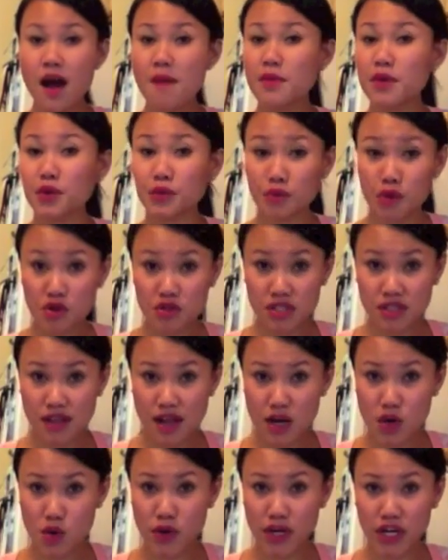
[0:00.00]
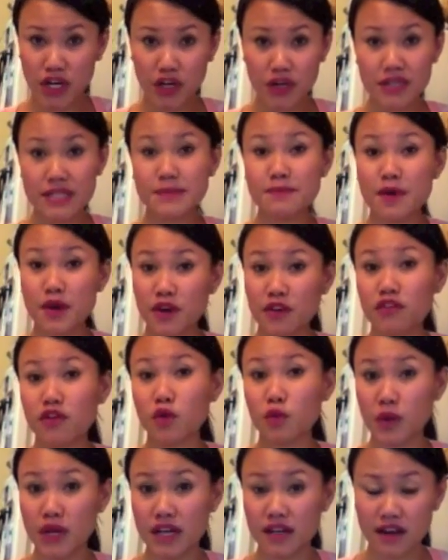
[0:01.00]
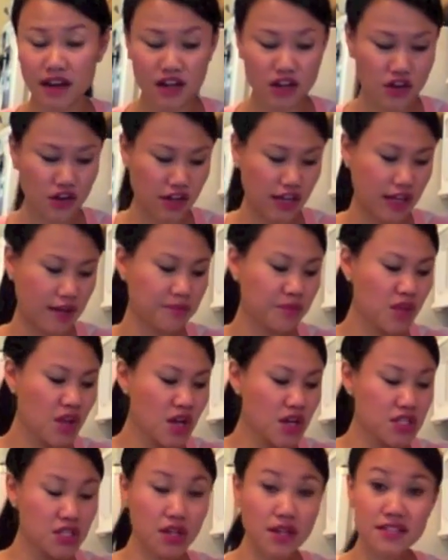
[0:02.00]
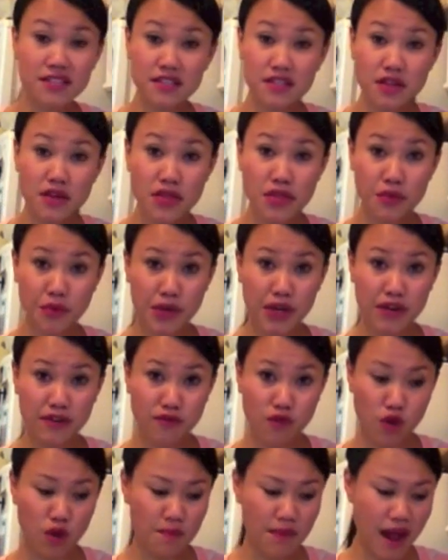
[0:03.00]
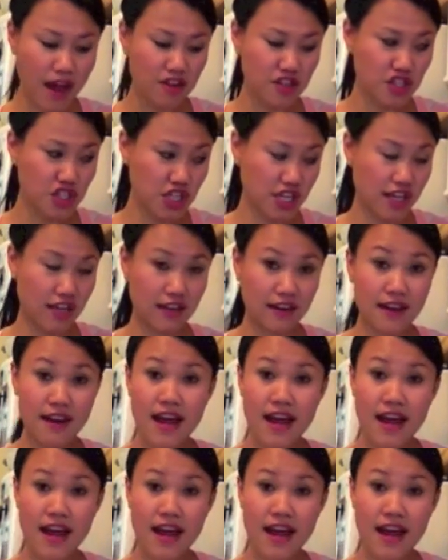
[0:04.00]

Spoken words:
It'll roast a lot quicker and it's better for weeknight cooking. So this is a 3 to 4 pound chicken.